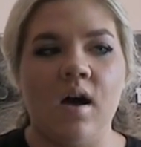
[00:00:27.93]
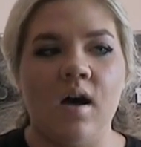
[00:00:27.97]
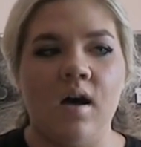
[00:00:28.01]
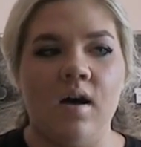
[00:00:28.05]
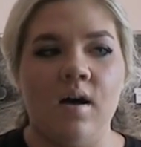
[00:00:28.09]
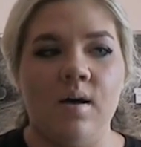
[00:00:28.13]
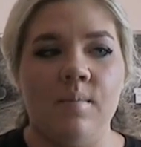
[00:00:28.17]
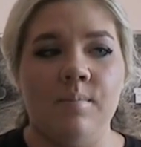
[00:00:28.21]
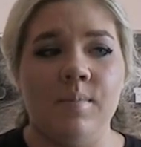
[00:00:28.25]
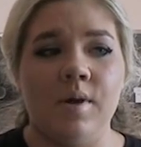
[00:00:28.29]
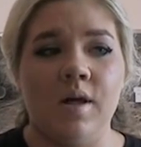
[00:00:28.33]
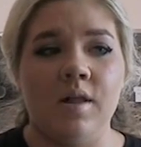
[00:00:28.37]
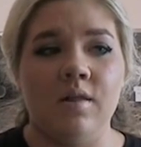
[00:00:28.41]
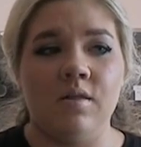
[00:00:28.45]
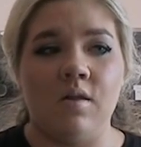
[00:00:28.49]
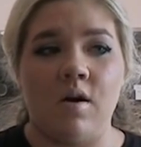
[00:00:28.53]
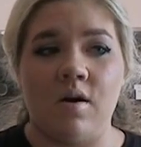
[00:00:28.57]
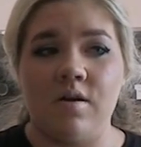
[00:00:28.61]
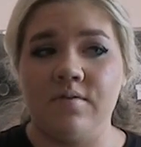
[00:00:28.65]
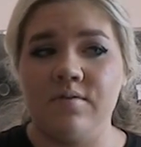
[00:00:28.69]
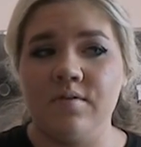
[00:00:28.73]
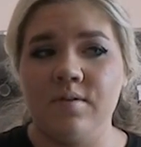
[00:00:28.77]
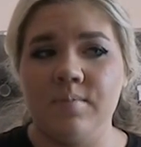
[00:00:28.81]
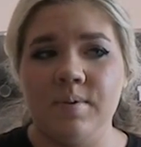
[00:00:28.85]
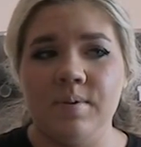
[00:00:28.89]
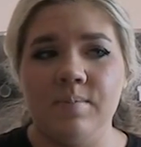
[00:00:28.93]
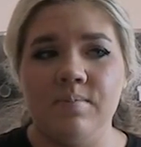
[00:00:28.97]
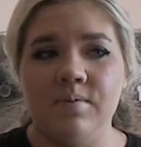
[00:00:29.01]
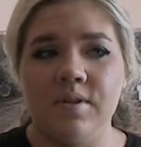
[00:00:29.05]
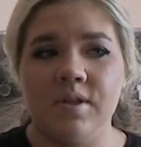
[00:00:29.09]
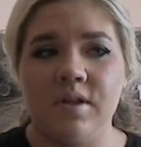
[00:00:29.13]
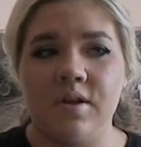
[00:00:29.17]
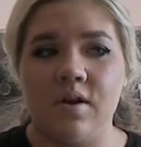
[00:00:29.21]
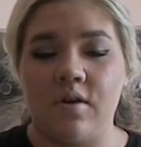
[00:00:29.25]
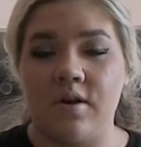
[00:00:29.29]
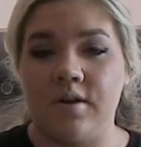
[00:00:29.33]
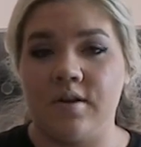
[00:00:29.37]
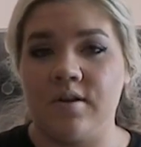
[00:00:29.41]
A lot of the people
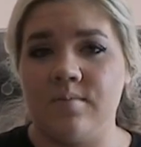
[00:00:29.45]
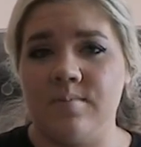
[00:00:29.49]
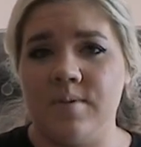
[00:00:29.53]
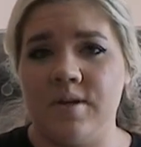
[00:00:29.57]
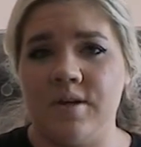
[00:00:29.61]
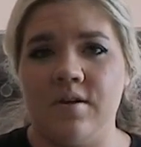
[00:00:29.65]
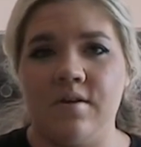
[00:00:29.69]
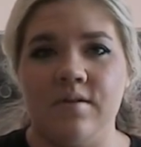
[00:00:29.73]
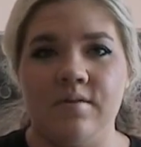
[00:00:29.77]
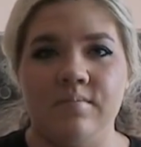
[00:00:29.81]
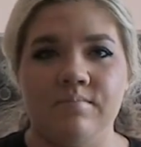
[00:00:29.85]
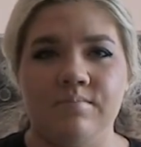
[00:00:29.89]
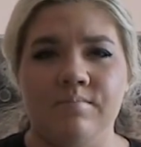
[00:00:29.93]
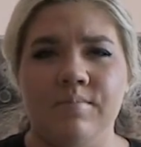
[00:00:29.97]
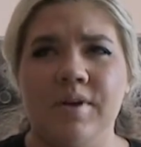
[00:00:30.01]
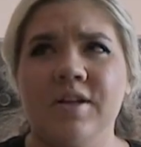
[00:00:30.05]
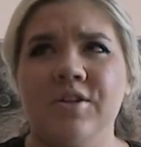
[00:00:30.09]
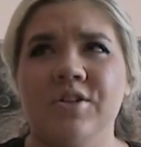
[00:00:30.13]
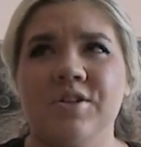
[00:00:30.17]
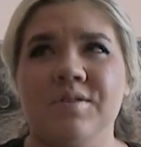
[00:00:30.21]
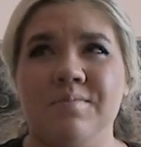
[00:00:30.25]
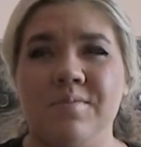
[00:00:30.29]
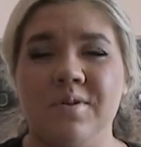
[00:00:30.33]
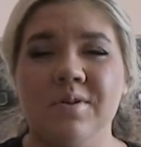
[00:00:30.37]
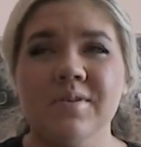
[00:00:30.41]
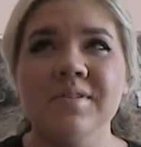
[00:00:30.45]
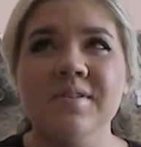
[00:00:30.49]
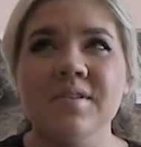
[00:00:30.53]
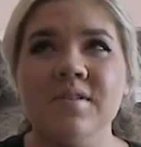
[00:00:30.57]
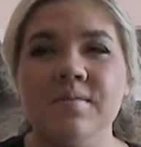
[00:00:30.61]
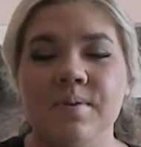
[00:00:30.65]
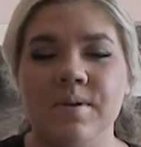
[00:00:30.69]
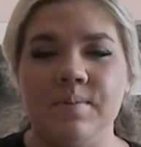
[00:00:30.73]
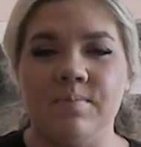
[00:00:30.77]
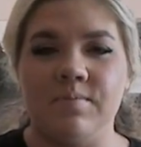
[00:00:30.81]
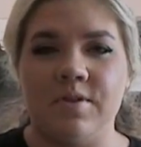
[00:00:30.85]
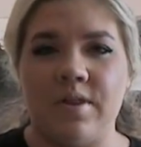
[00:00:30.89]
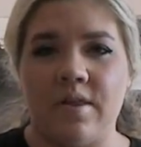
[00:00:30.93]
that are coming are, actually most of
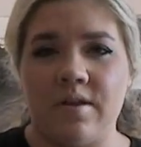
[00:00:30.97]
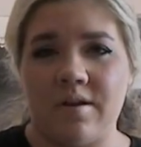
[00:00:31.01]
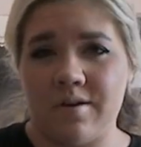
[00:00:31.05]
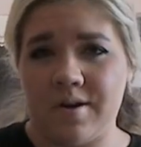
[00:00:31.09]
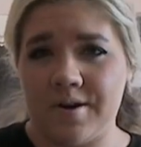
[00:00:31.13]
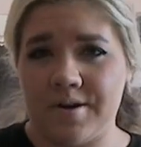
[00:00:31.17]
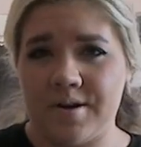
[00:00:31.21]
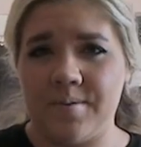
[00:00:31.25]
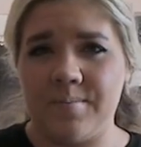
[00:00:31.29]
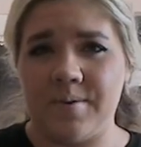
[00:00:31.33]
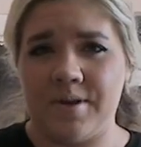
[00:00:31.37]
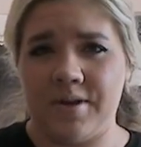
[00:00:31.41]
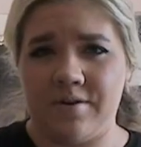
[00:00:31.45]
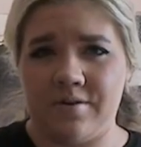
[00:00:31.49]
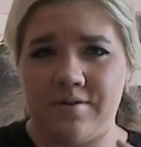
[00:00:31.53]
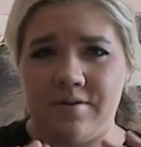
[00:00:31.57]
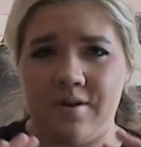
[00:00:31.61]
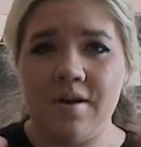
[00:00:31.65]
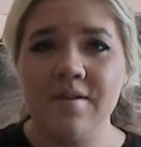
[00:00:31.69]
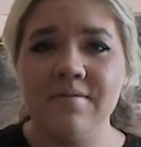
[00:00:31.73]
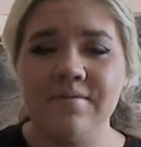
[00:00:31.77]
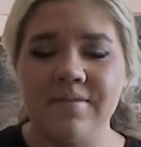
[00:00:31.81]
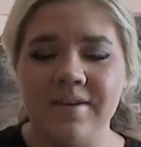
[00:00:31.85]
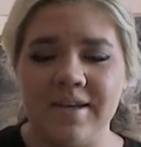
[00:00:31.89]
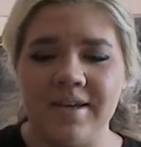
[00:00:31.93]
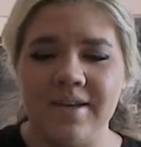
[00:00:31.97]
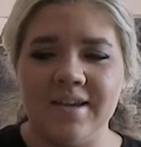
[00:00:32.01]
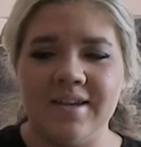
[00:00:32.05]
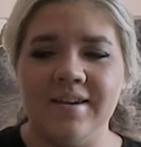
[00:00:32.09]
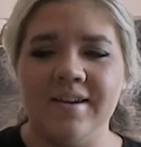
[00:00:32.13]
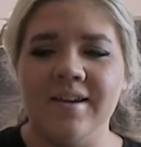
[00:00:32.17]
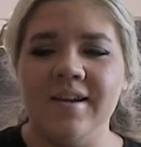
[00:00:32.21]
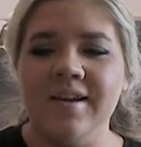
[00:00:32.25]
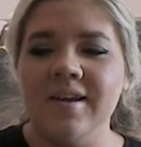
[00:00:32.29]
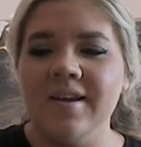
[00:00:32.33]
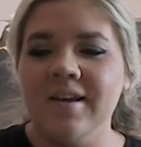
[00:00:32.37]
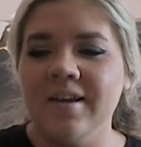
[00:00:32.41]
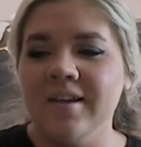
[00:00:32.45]
the people that are coming are not
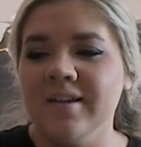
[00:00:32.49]
vegan,